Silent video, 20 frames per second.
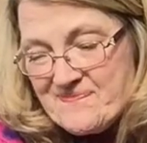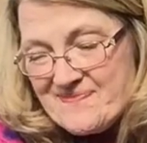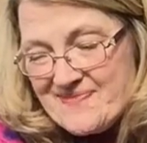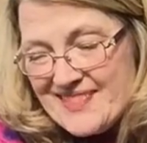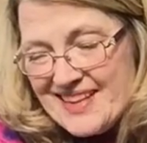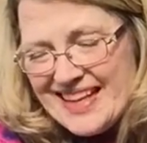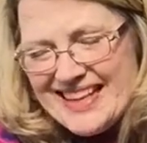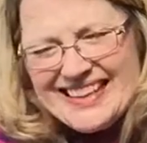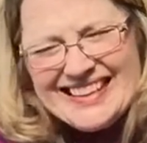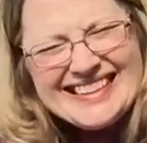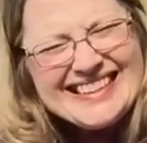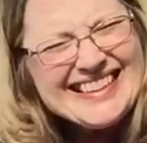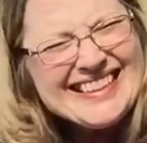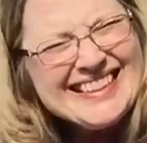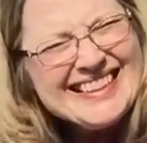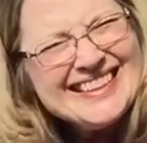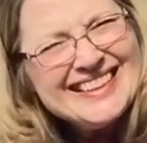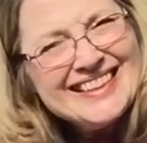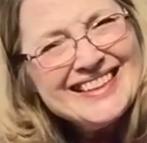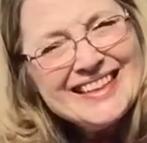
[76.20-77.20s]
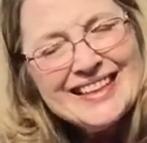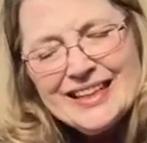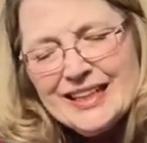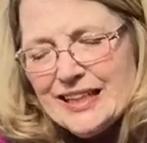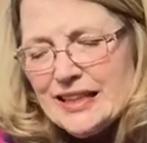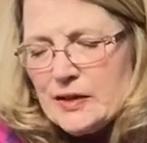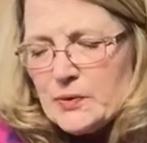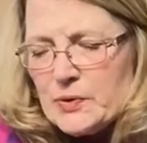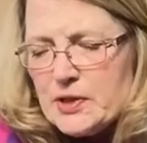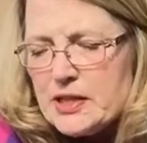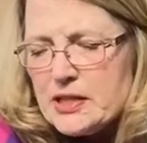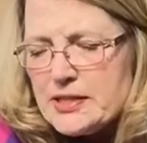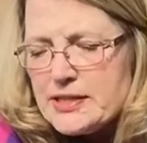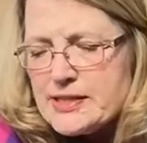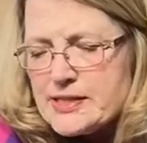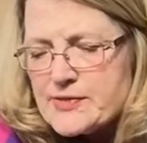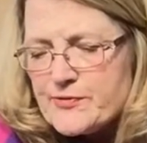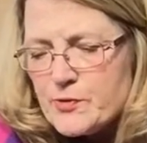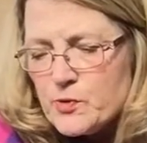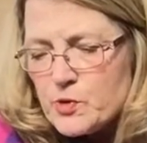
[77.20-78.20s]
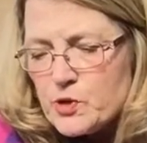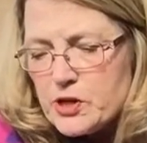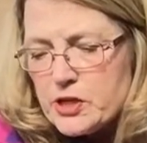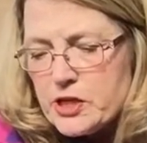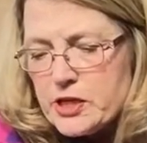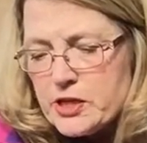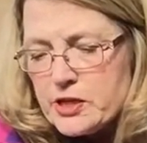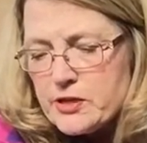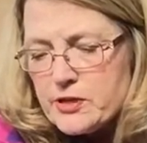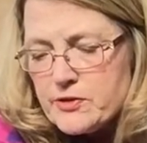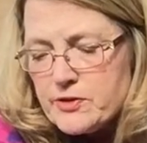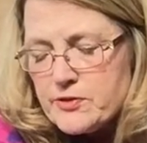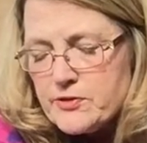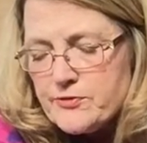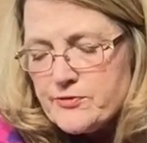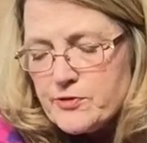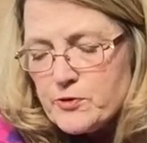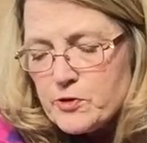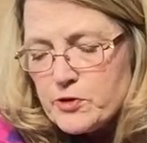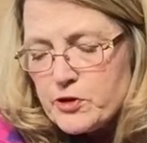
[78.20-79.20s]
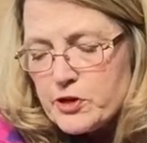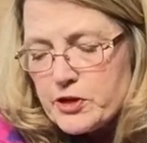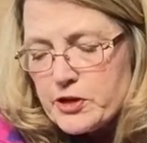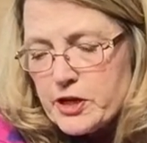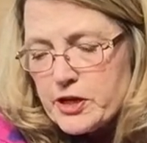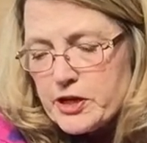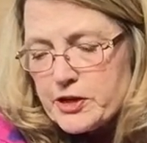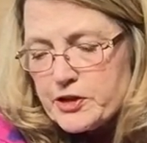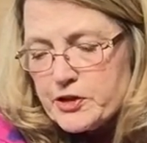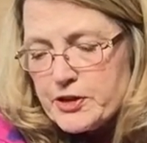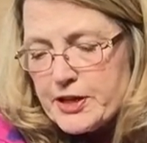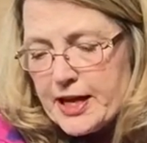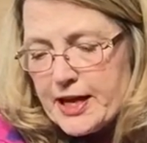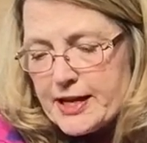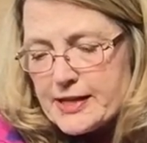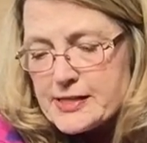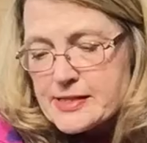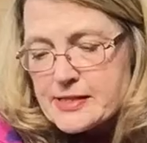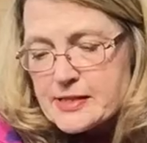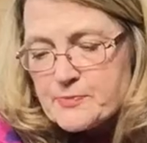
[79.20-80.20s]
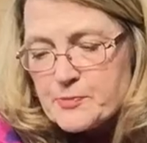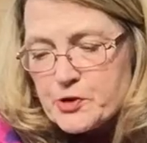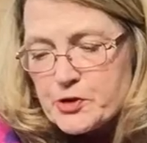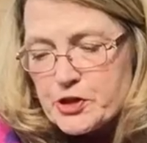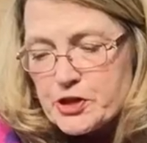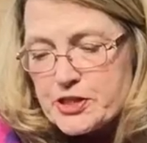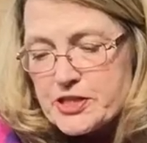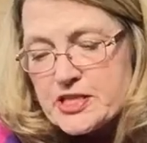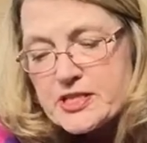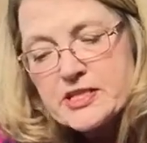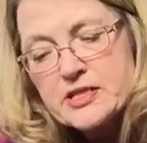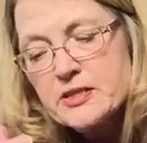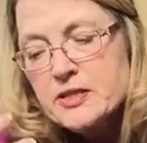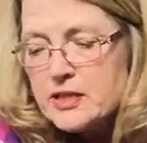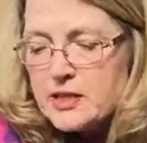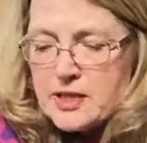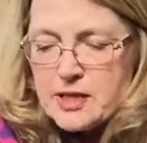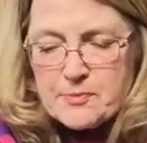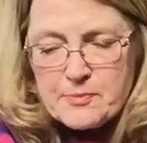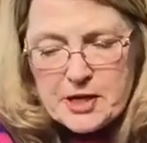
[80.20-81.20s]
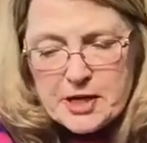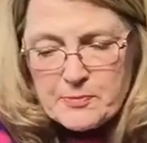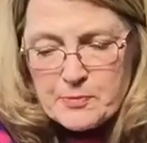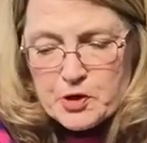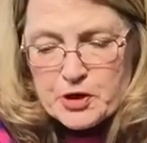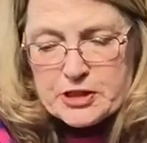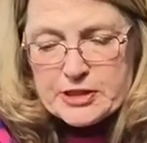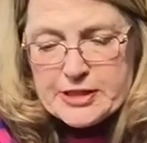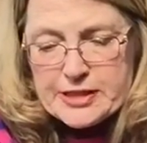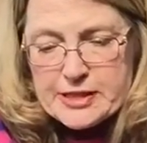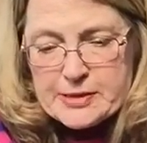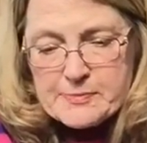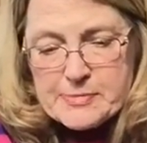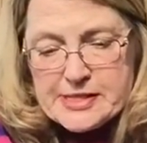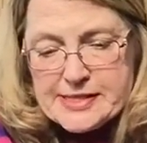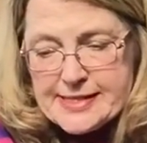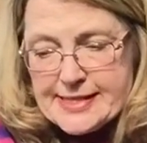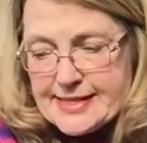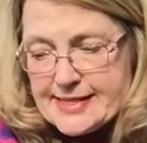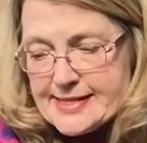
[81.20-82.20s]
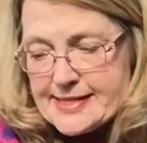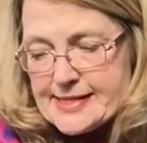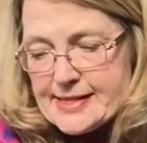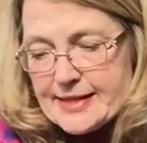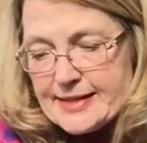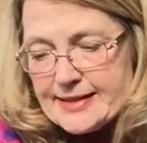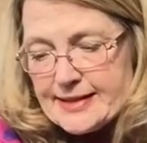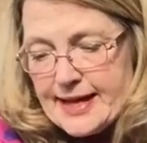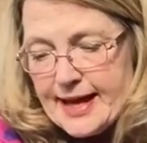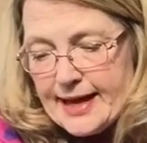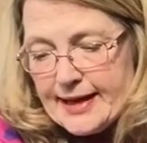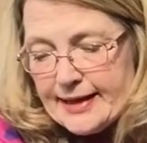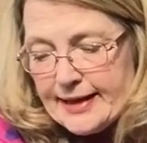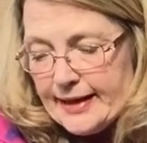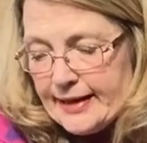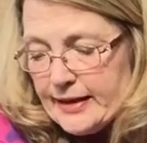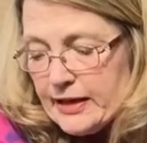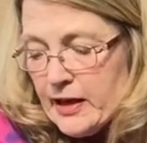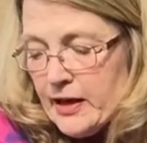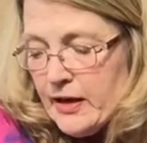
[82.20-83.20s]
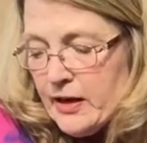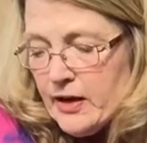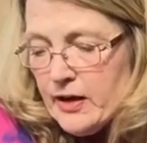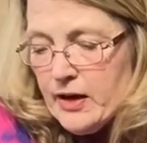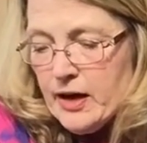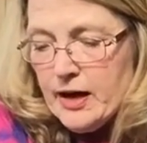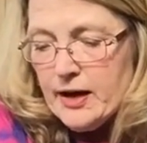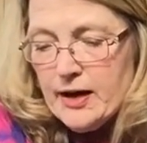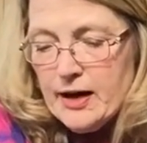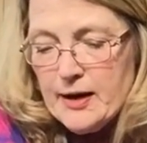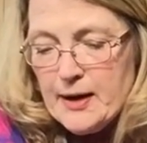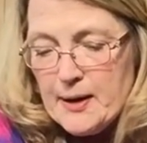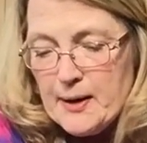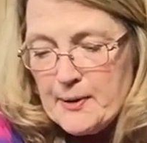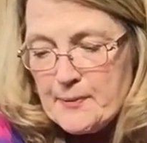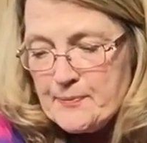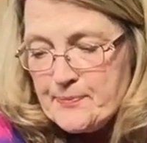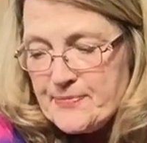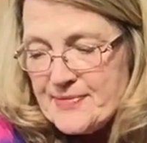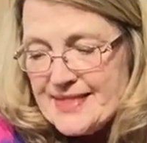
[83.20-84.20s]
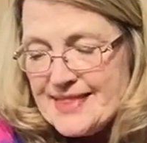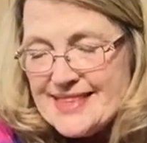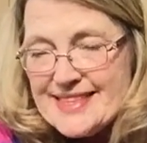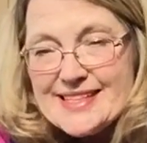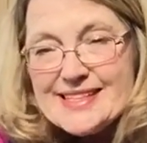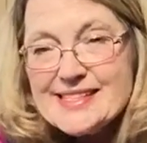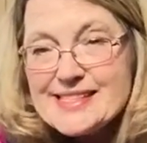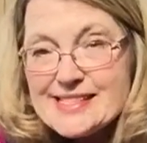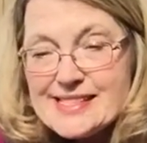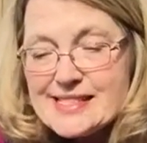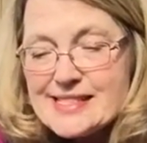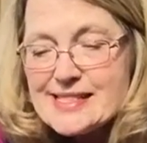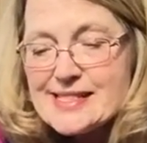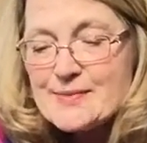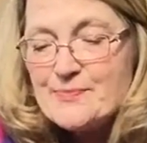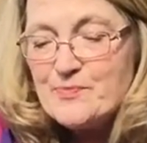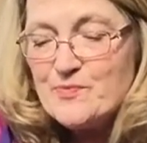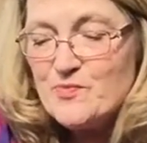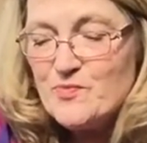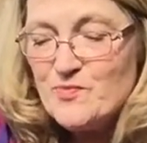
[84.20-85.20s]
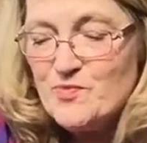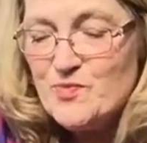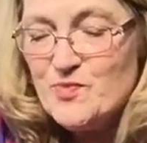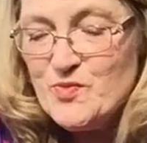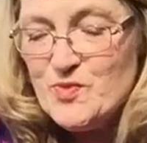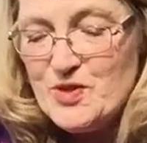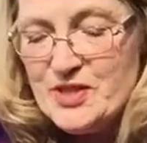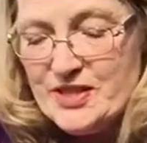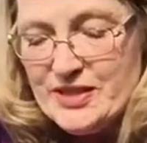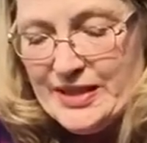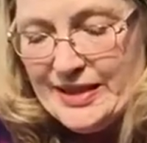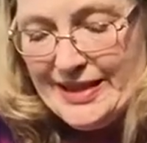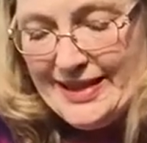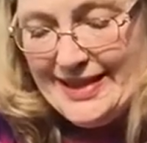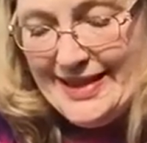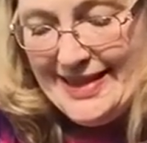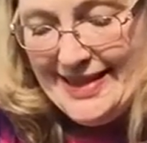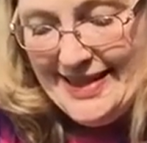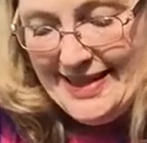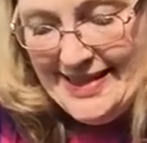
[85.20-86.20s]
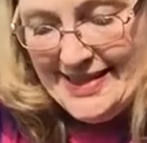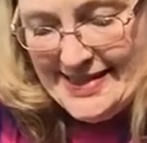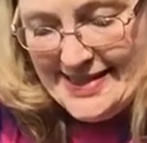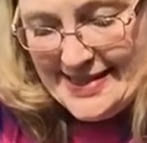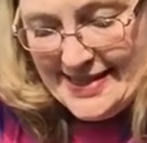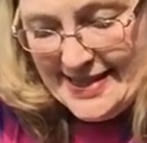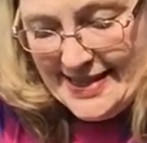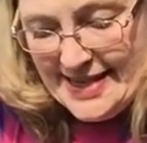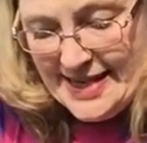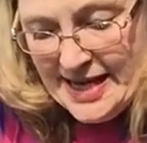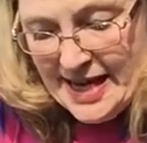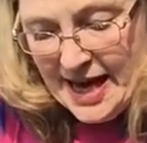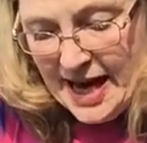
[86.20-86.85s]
Yeah. Well, it's for your desk to put paper clips, things like that in. This is really easy.